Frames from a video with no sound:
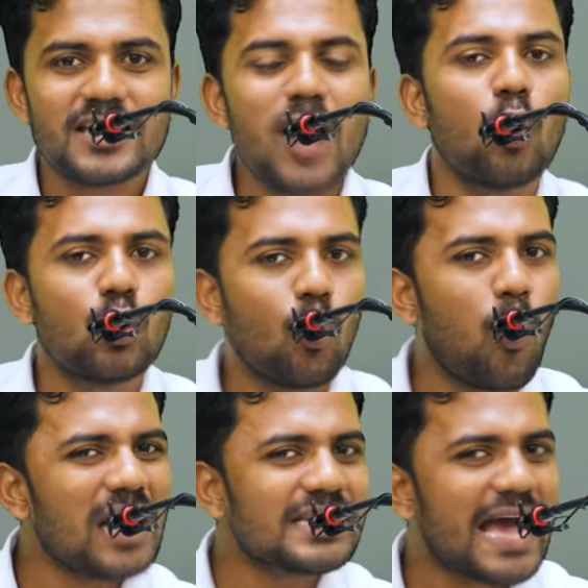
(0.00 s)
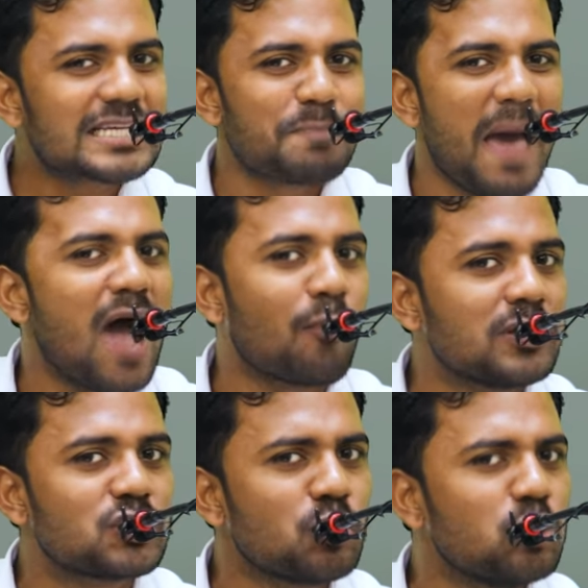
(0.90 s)
Your word has power.
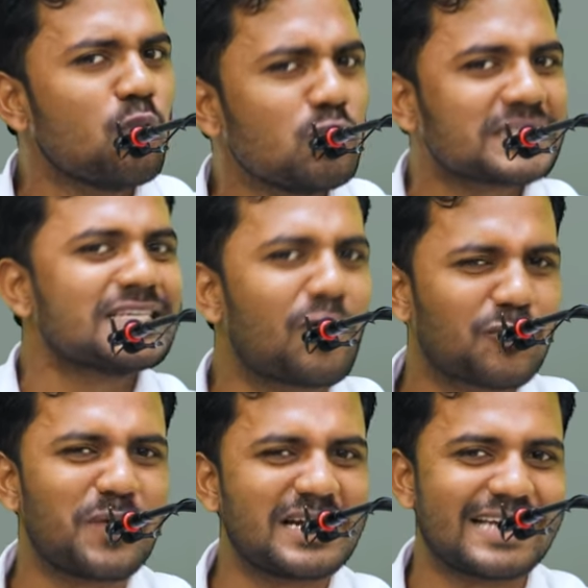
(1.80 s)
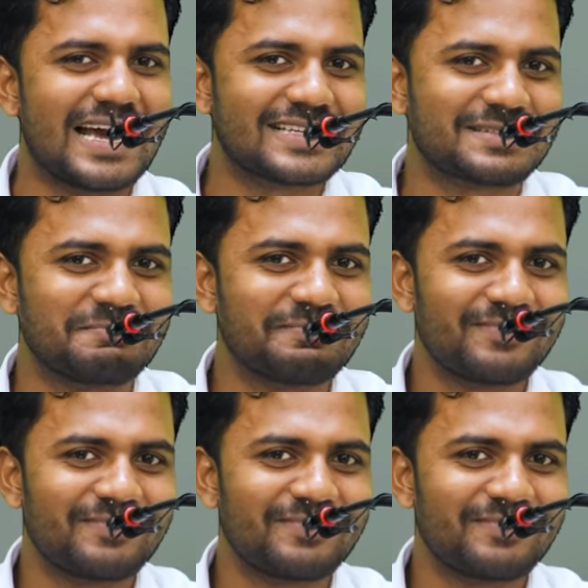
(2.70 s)
Julus, your word has.